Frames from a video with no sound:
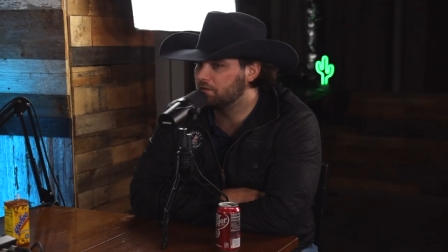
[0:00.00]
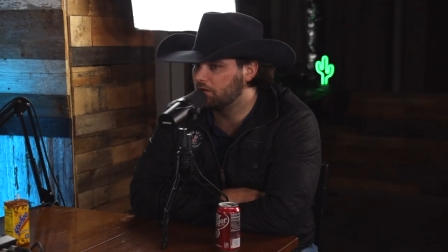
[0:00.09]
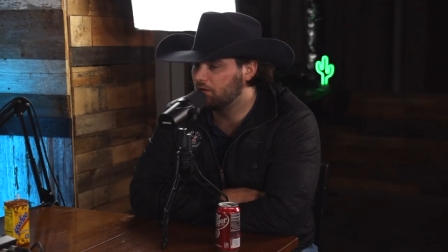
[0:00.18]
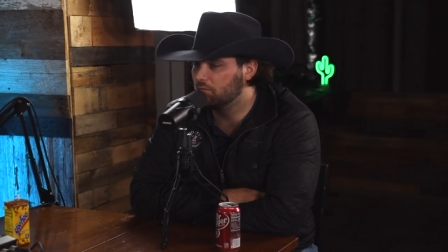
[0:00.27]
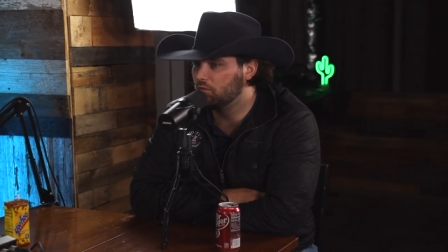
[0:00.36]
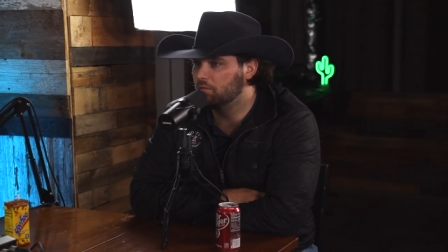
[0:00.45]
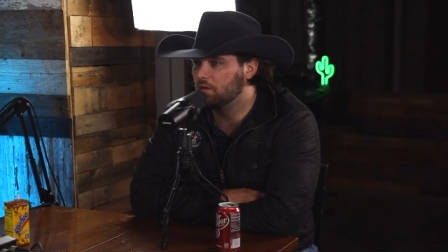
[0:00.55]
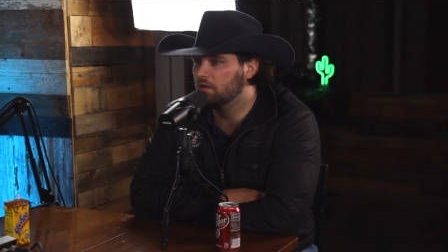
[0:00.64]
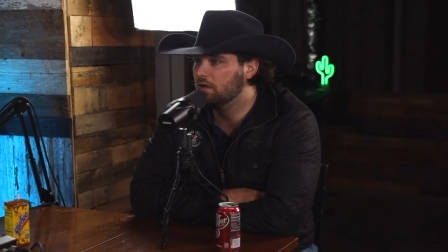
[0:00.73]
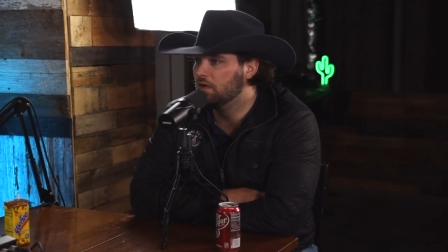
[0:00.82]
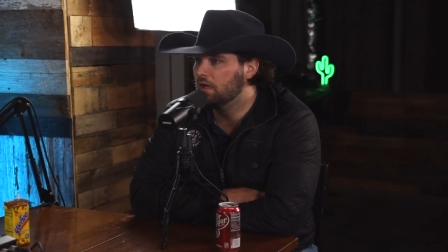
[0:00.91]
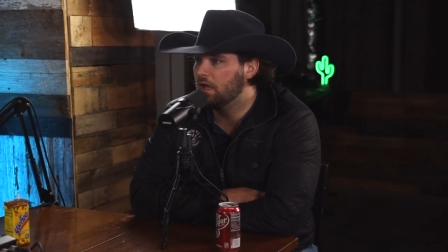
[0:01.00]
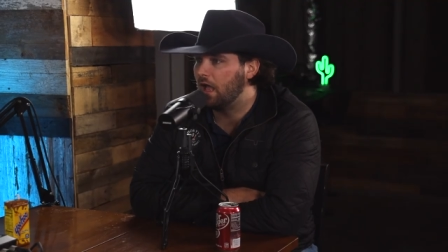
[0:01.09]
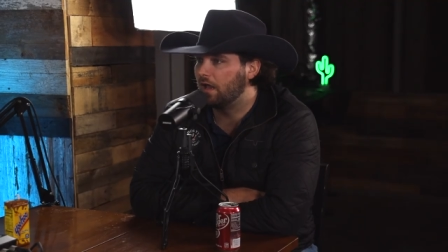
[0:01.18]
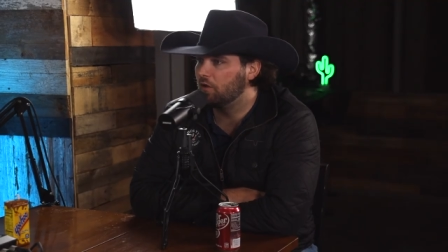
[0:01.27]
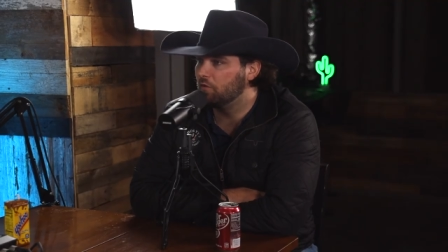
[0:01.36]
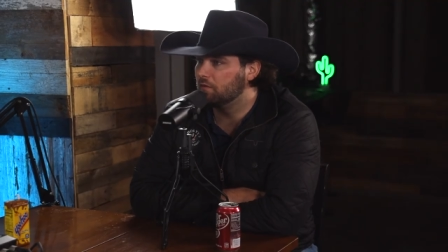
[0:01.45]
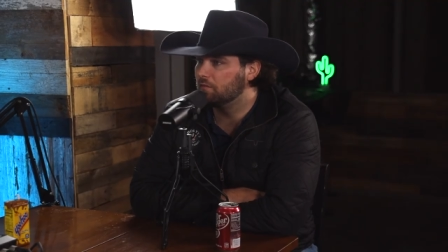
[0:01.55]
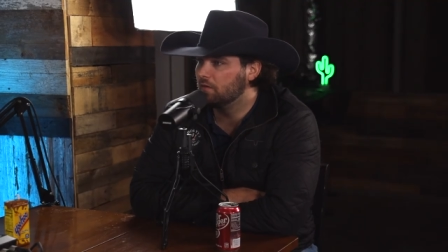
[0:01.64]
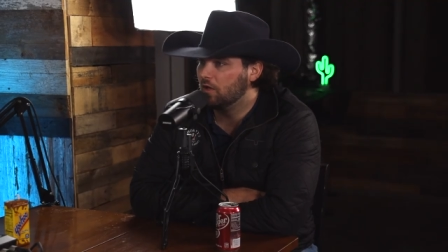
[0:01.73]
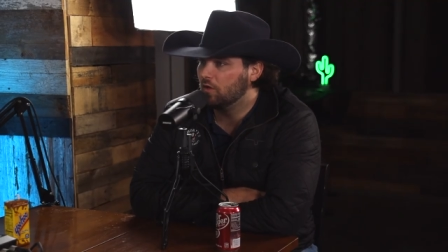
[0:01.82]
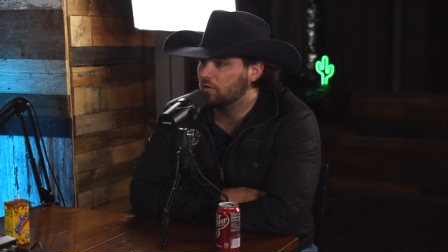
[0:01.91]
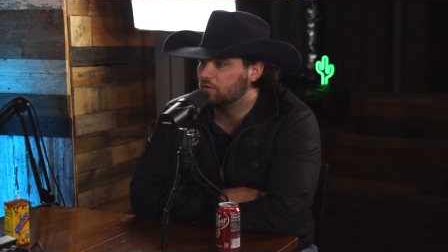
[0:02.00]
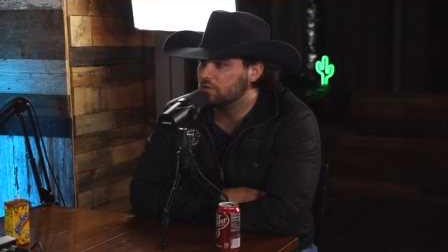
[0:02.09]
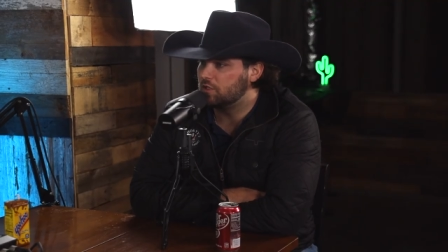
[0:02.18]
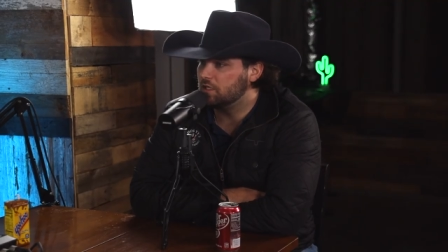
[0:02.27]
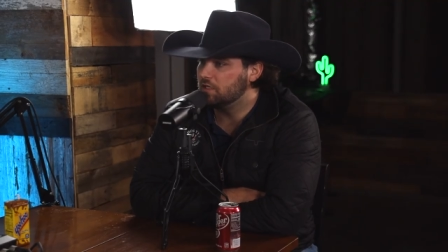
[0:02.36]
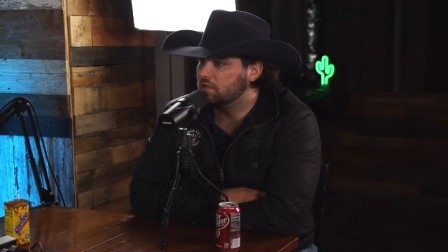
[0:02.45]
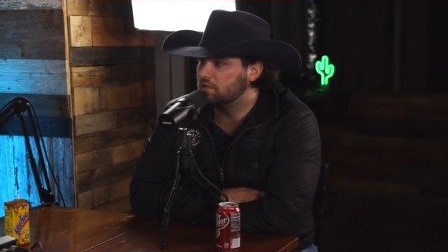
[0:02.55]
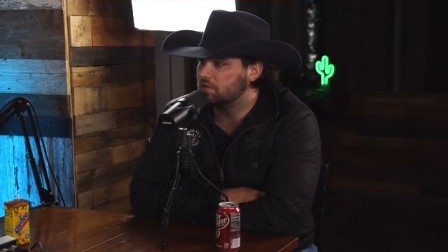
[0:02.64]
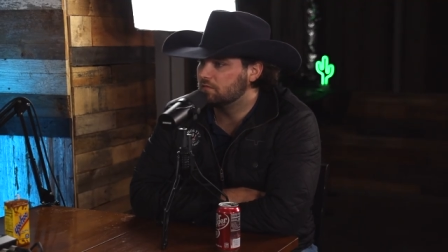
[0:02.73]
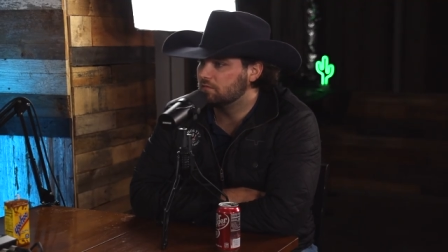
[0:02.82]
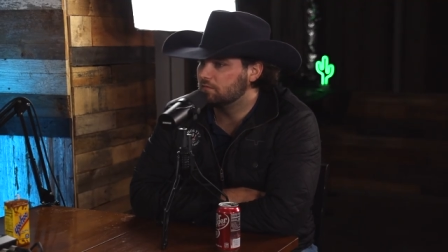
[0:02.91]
terrible, but I know it, she's,